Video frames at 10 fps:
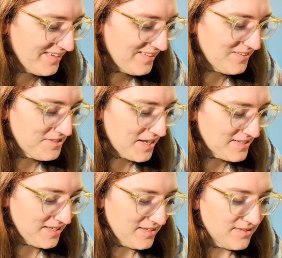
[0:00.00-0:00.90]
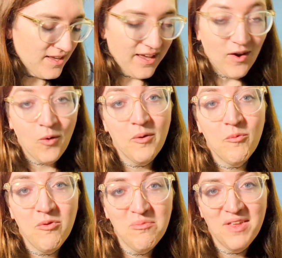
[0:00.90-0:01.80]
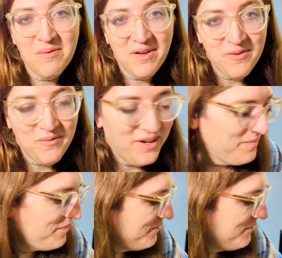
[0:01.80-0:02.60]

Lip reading: Little chopskis. Oh, and when we play, by the way,